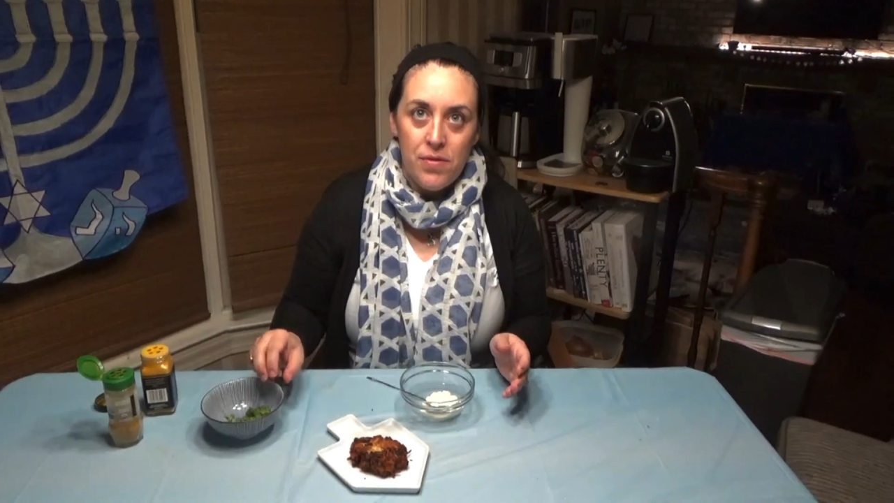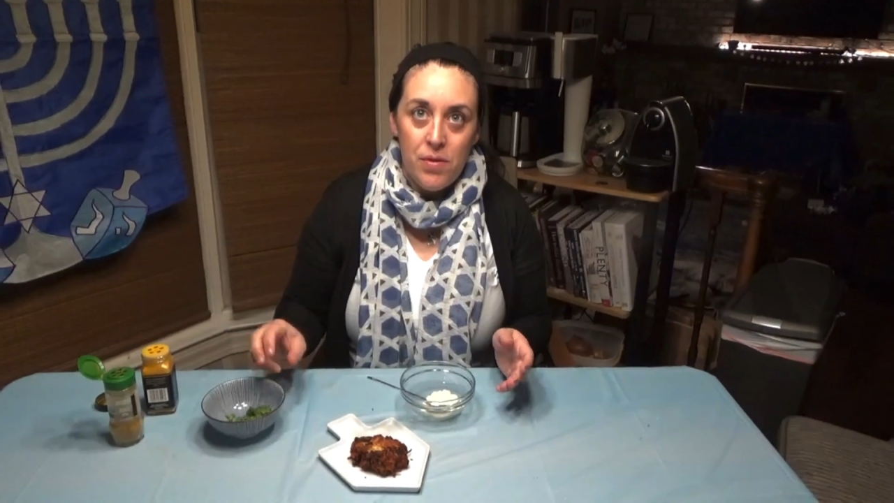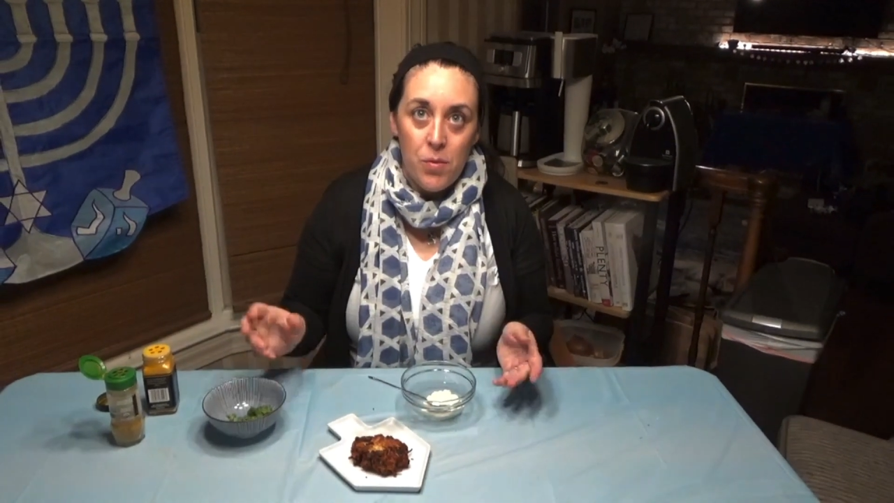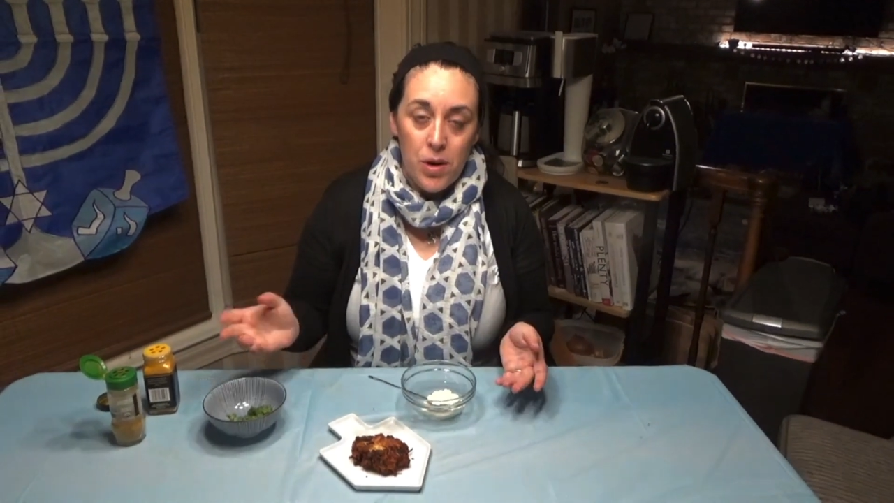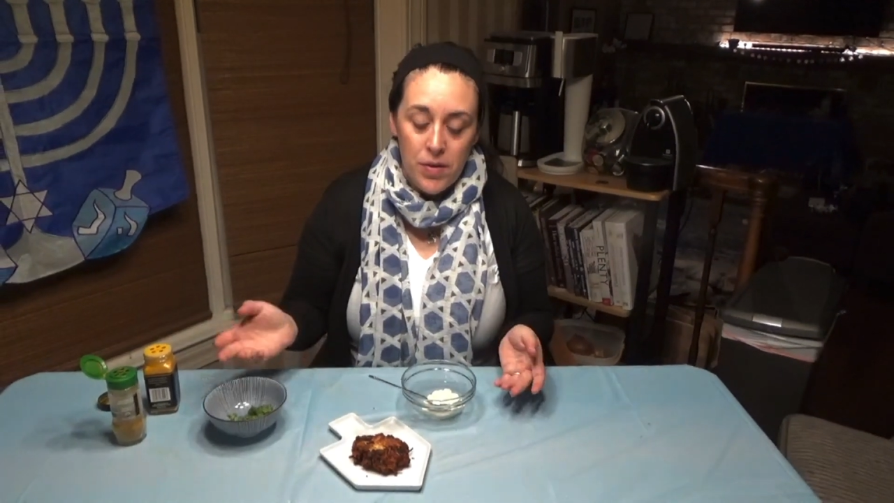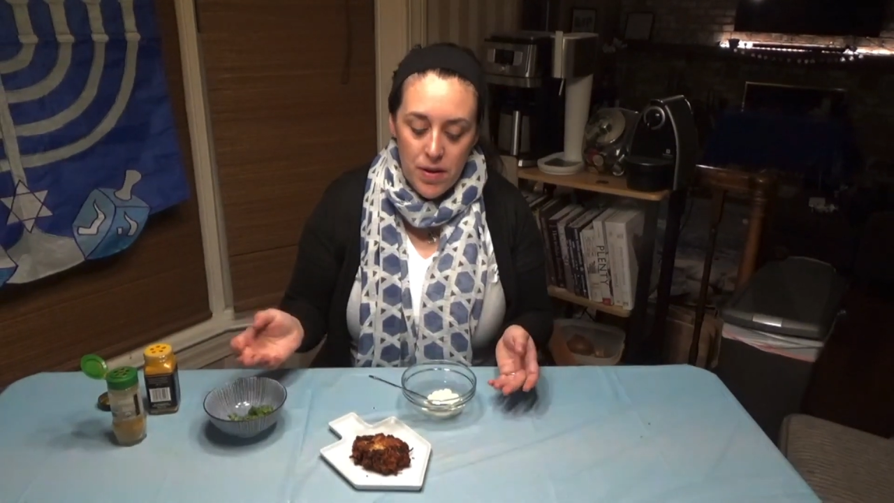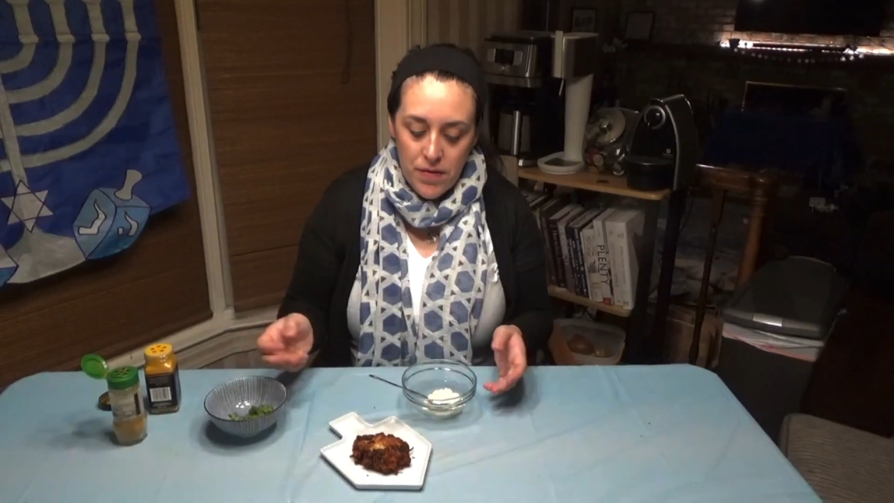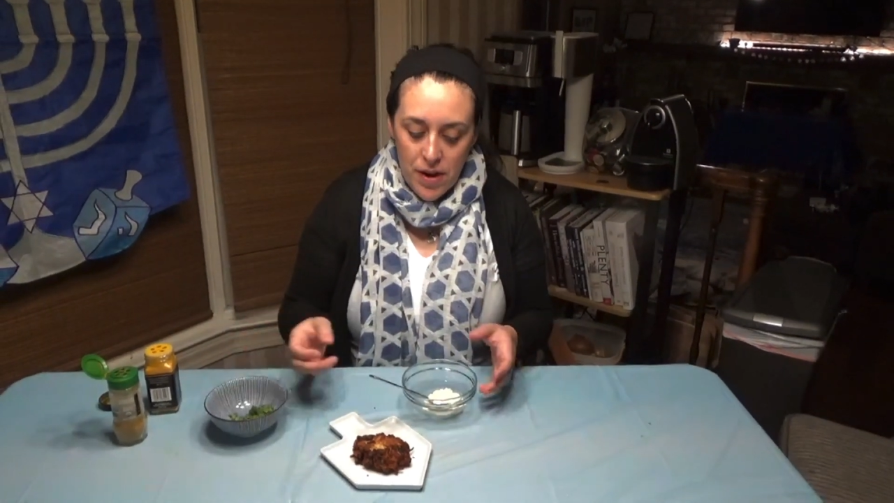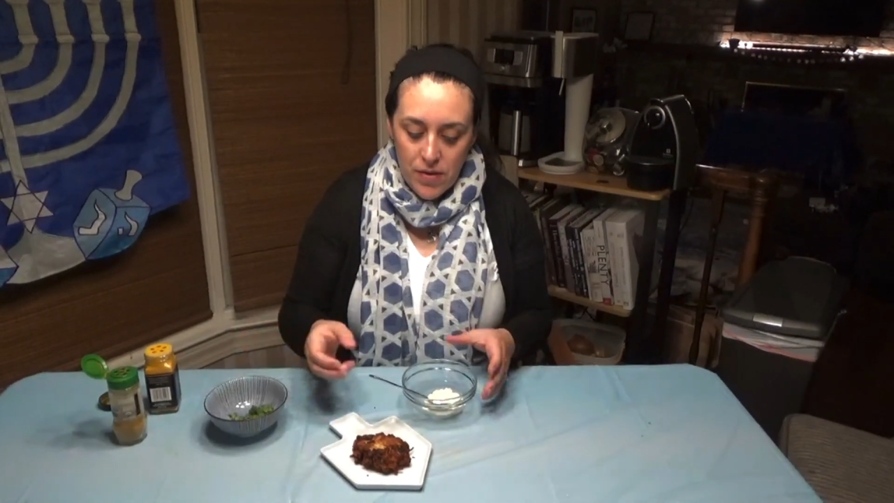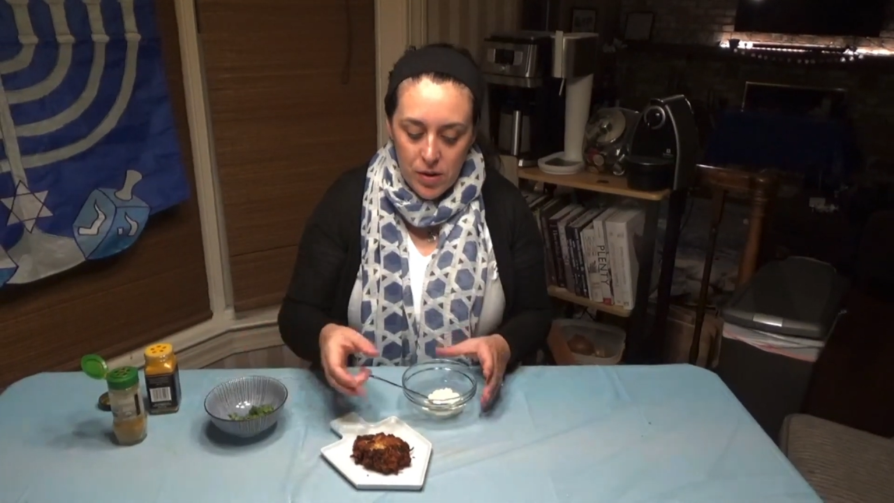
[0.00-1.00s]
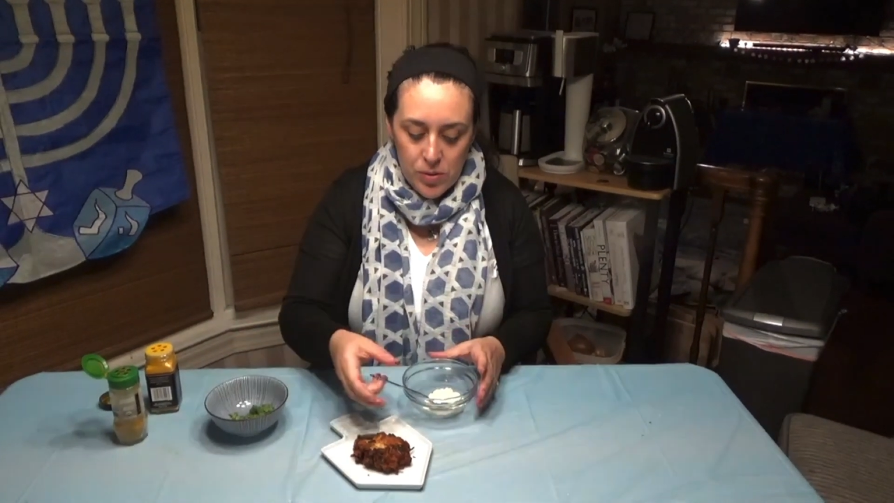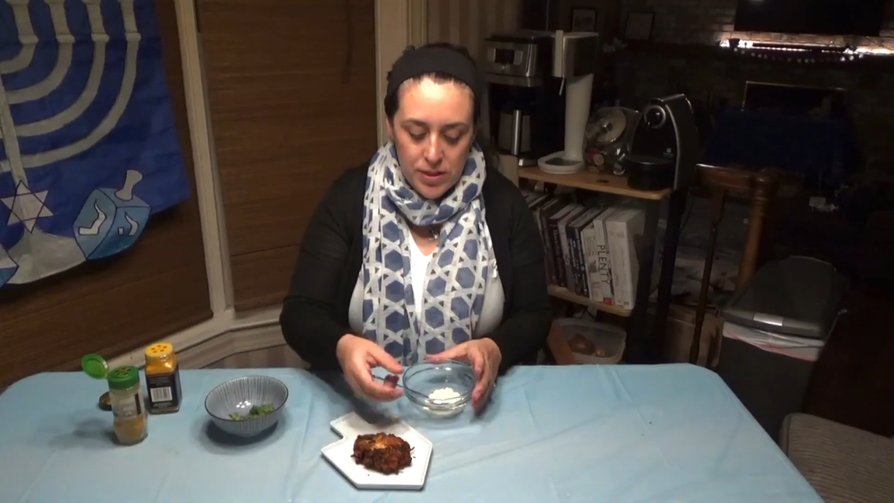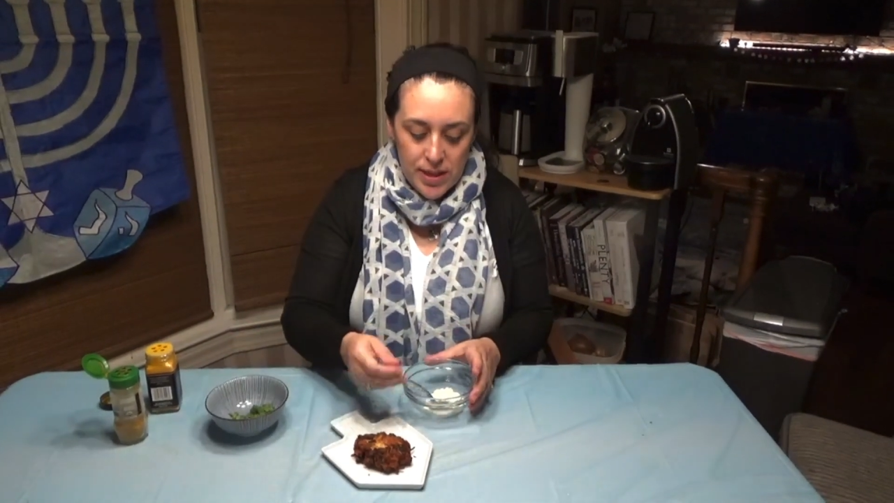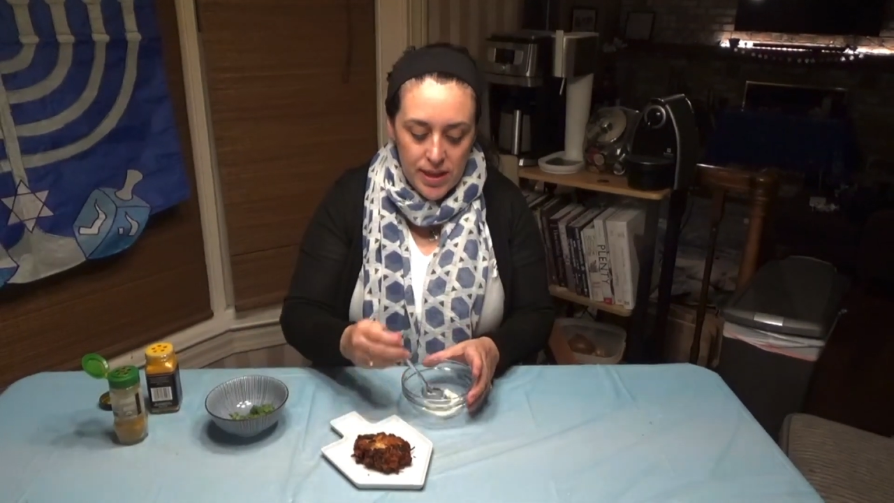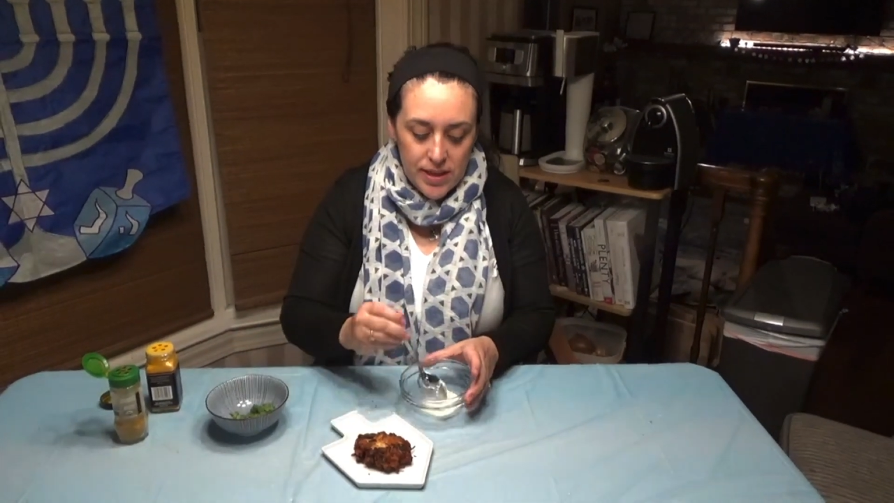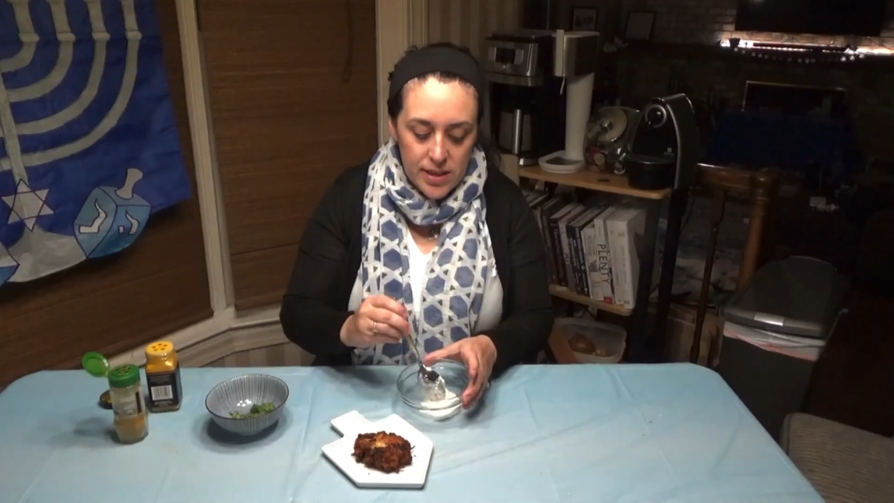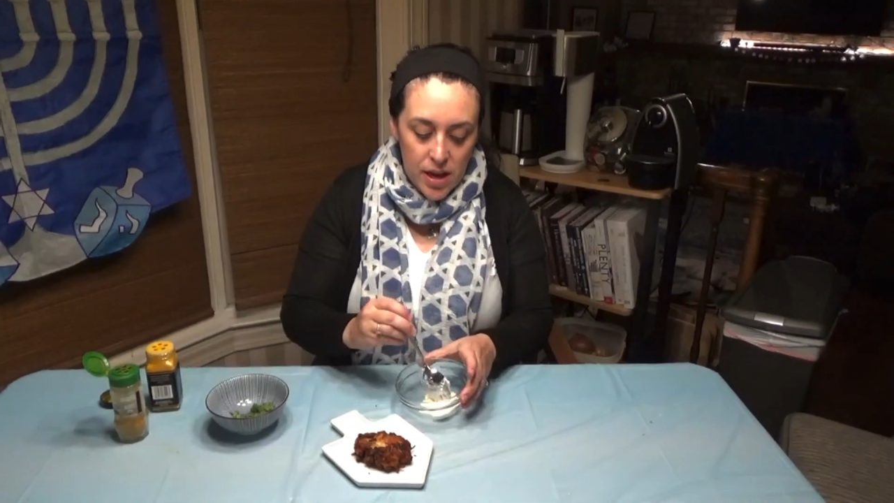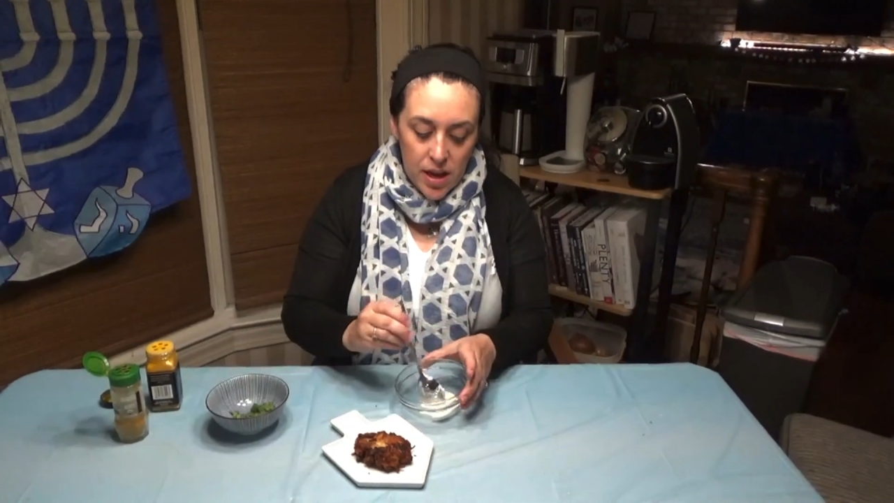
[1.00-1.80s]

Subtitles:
from one of our favorite cuisines,